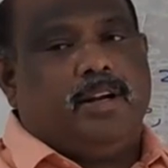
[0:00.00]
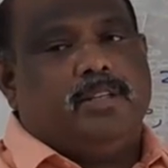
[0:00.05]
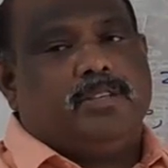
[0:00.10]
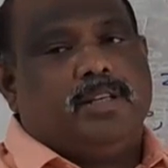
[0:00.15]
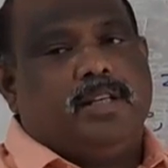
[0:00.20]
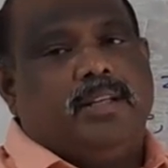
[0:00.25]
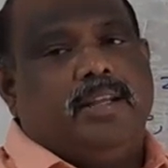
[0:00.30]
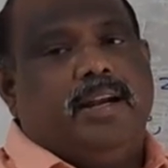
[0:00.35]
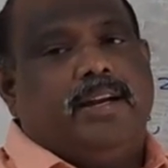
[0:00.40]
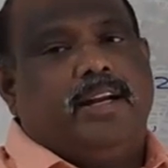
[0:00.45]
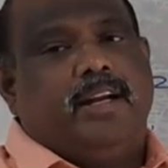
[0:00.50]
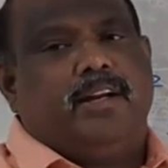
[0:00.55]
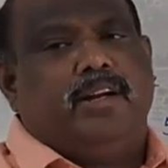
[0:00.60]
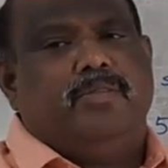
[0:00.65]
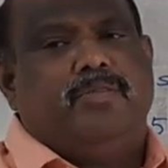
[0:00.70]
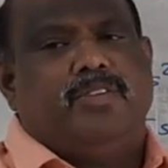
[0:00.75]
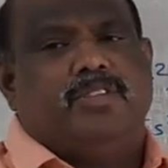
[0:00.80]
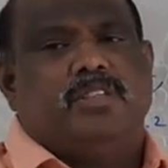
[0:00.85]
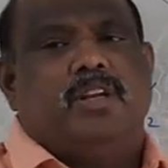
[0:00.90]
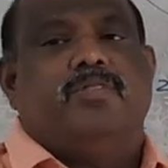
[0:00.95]
the electrons or the
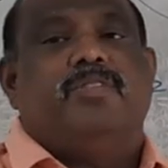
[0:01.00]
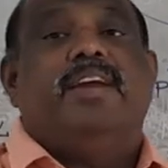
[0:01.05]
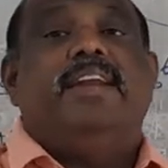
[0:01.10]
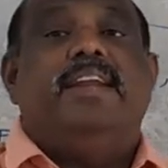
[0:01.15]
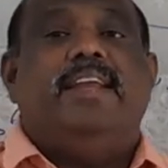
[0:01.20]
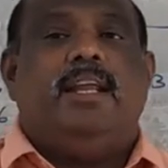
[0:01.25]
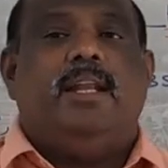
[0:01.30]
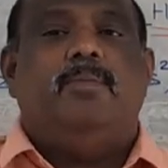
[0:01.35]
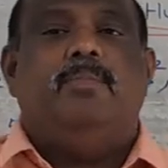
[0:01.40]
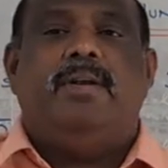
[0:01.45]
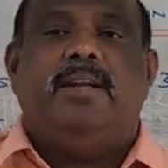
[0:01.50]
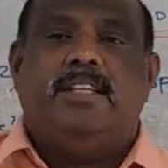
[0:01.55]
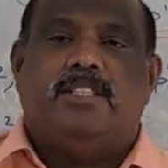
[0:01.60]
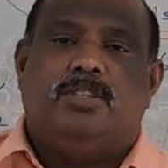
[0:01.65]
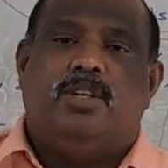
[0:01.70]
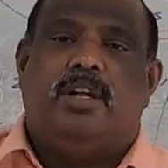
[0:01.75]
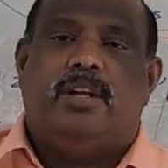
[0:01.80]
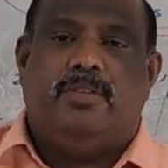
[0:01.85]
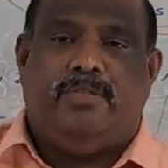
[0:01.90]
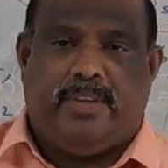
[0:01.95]
electron configuration of any
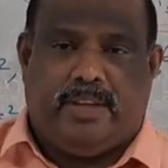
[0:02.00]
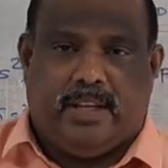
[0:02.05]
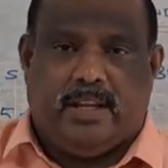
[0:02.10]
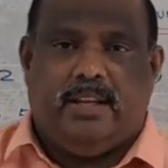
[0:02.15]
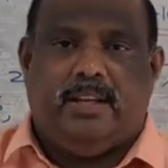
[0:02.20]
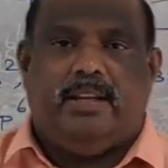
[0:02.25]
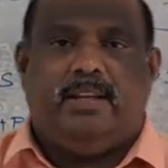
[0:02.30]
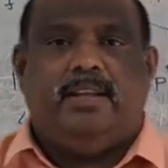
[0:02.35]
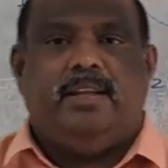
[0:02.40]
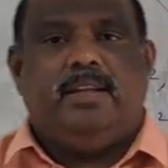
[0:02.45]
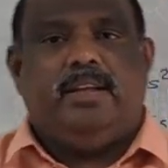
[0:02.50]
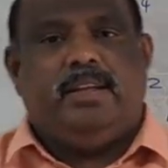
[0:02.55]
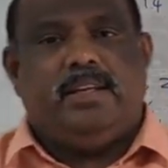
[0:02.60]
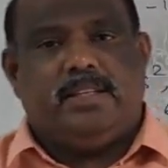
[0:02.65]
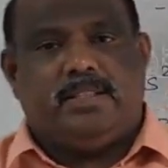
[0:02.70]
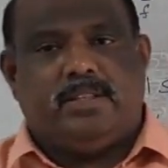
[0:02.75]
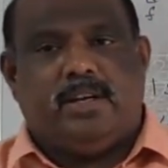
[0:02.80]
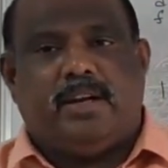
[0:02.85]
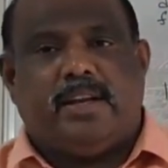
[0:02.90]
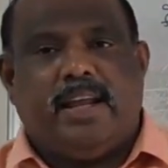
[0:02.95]
element is not difficult.
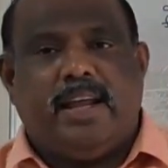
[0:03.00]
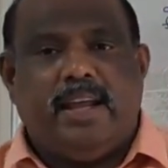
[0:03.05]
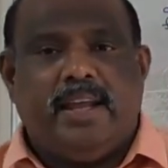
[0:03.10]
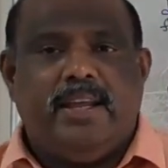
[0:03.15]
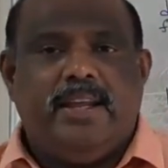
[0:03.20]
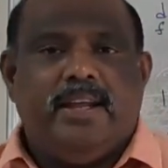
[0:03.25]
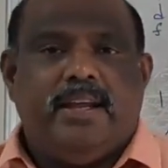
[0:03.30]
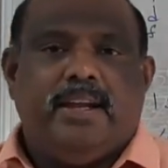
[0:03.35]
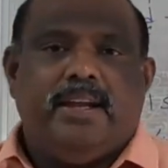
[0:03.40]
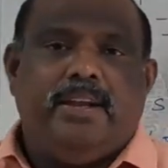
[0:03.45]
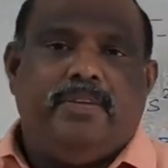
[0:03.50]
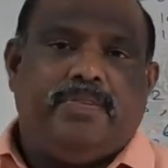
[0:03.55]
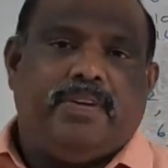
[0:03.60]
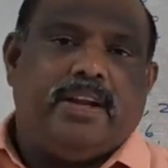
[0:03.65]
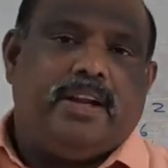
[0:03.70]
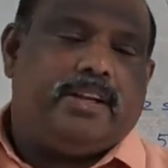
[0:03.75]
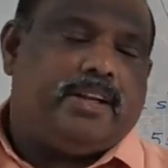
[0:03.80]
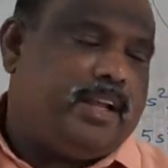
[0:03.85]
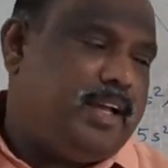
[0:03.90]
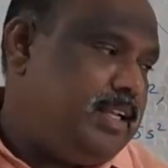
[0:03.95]
It's not a
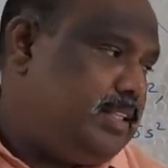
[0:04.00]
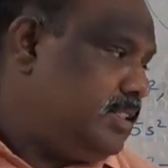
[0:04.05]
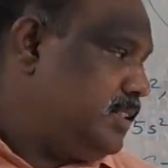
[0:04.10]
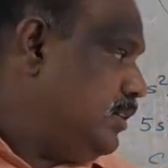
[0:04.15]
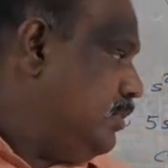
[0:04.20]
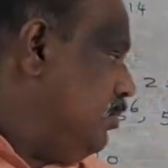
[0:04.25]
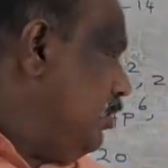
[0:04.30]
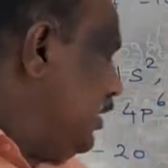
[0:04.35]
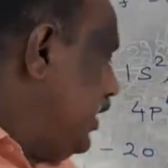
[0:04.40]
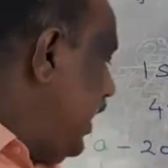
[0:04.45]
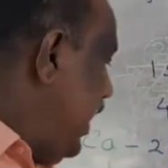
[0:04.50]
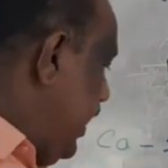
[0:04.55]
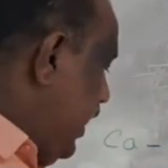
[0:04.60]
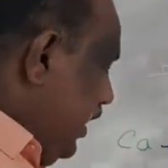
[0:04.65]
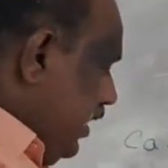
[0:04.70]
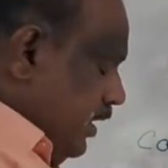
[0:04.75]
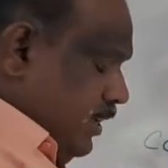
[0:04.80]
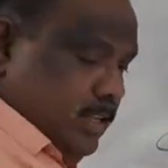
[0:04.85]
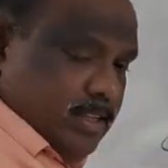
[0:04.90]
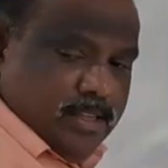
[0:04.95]
difficult task.
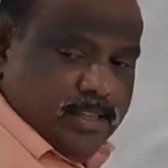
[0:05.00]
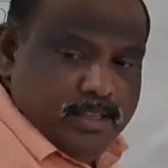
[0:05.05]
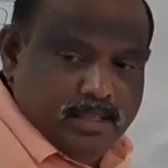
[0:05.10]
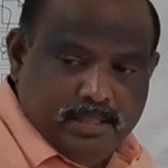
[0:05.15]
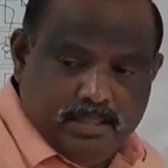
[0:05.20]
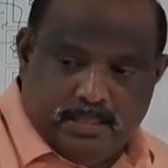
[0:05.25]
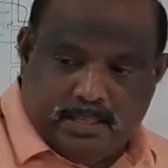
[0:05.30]
Okay.